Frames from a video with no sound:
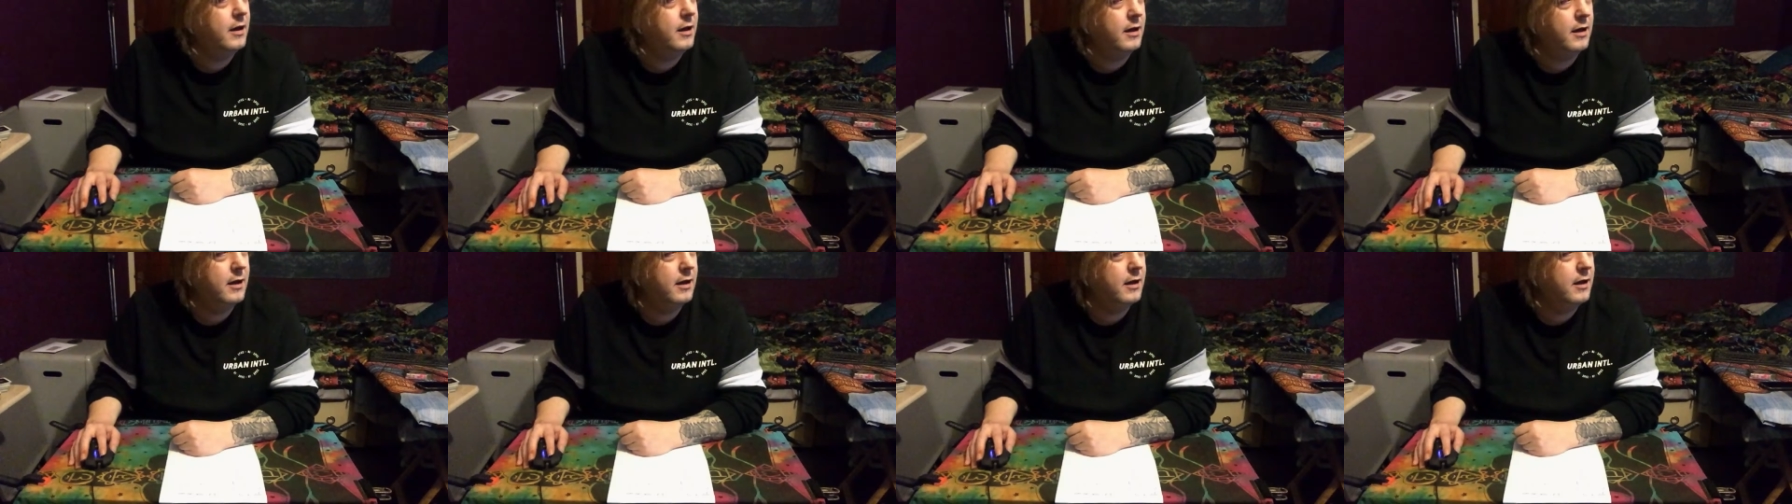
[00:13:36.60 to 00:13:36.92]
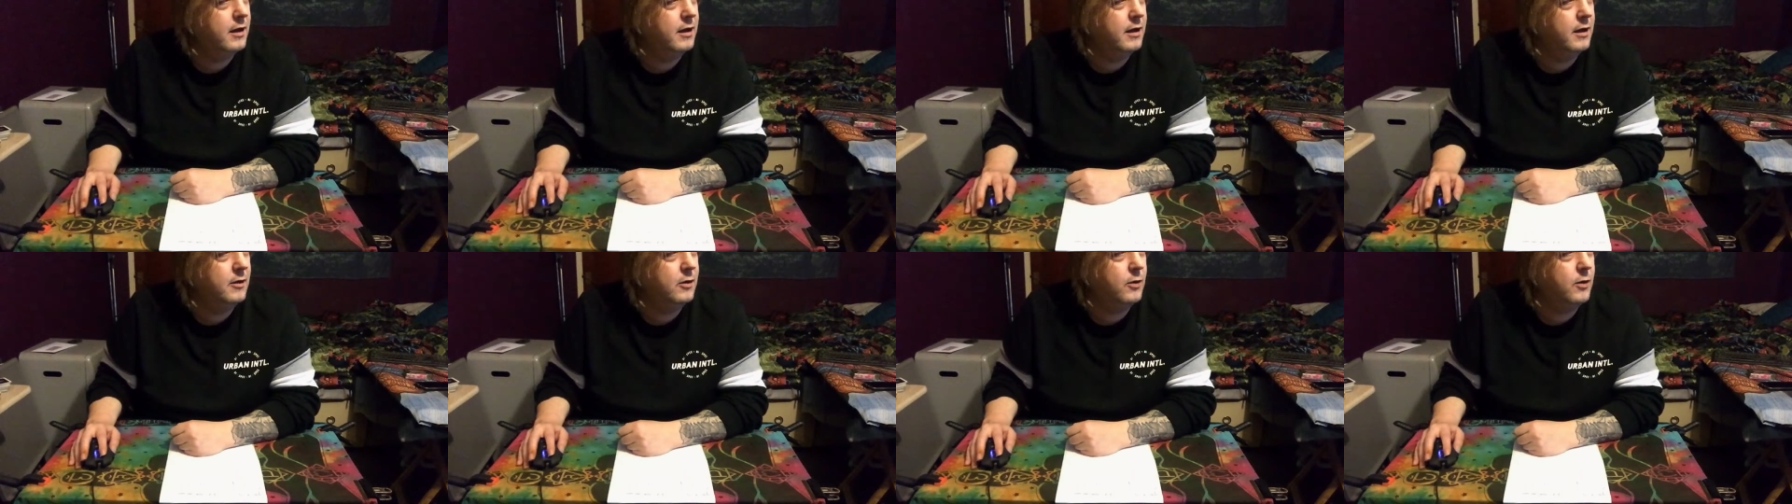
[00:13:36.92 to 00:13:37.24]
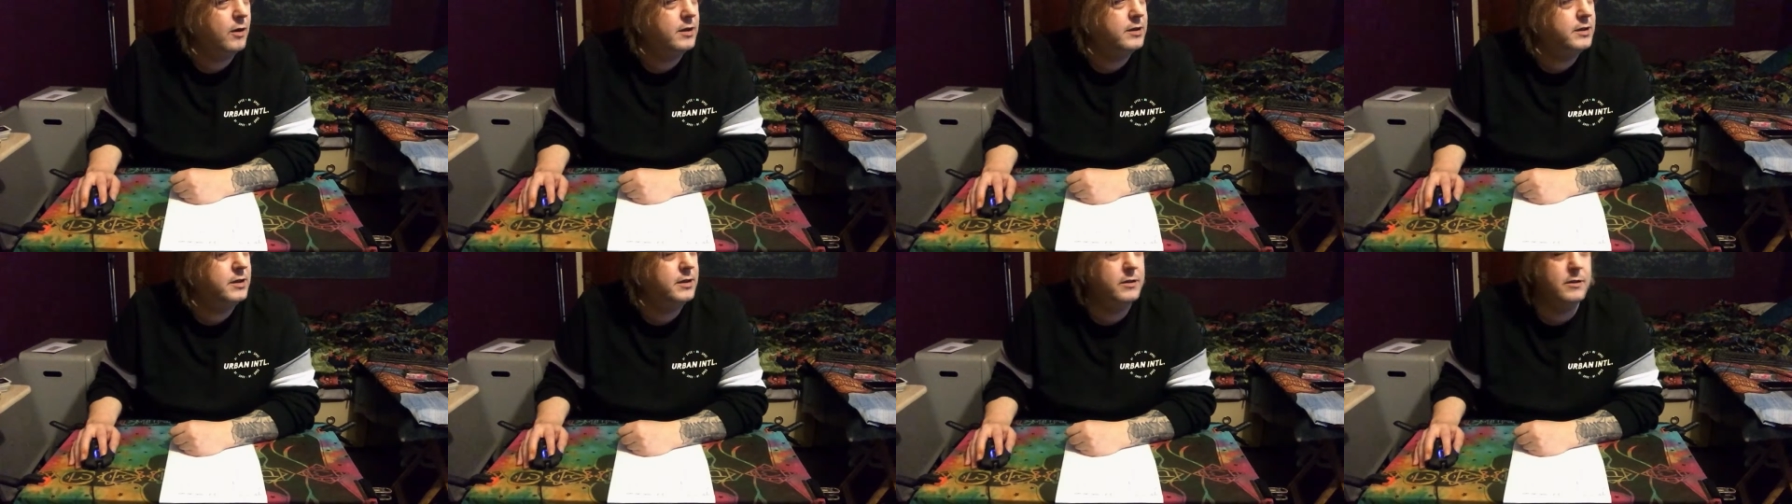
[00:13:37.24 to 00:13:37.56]
Look what
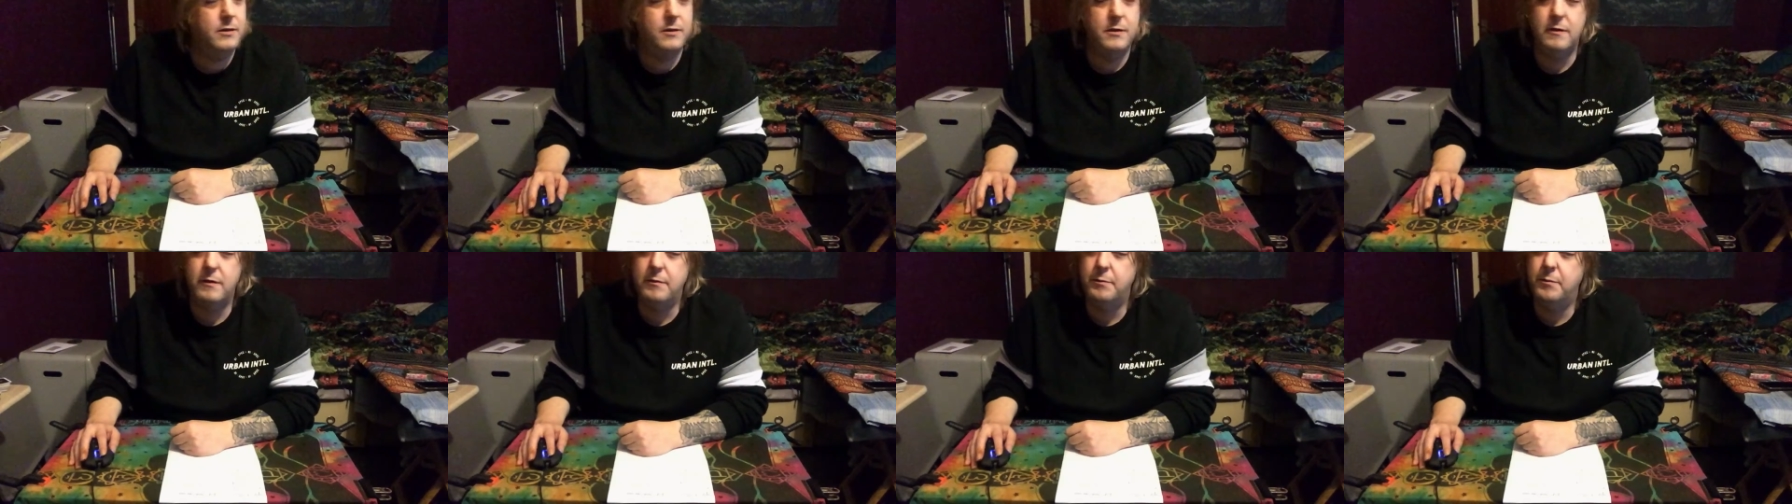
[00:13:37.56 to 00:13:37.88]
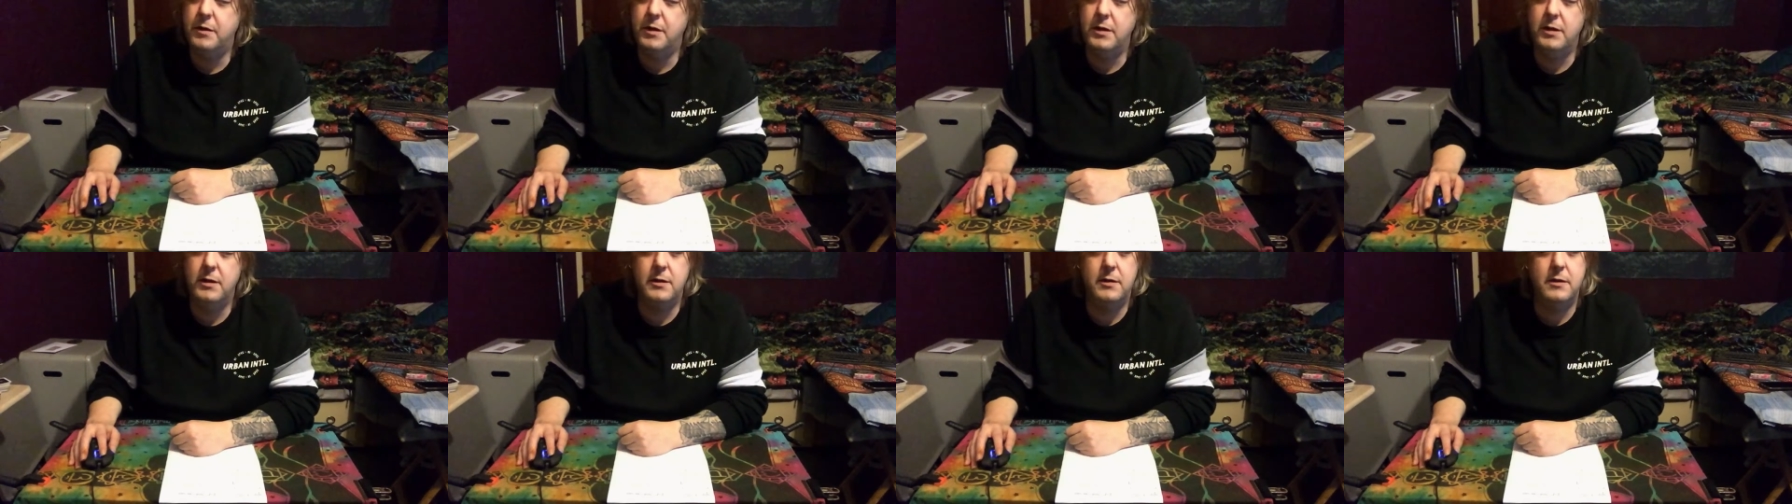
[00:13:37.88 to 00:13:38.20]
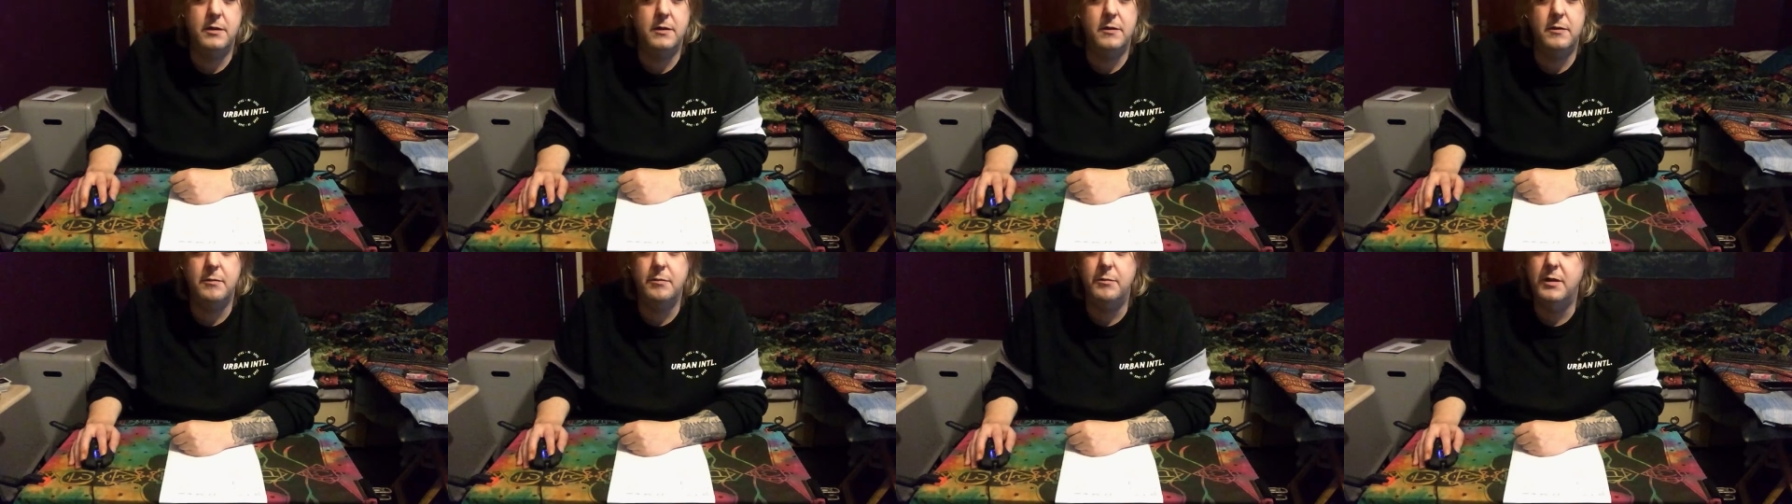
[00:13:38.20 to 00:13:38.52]
you've done
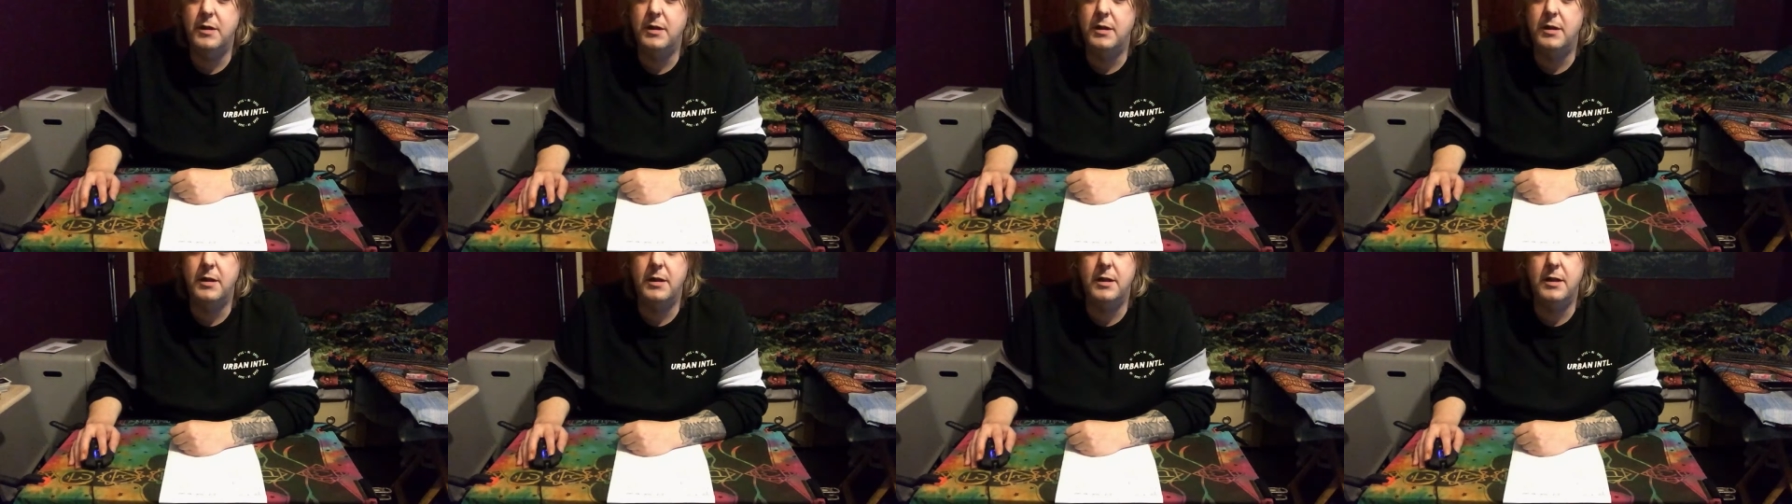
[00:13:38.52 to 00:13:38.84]
to me.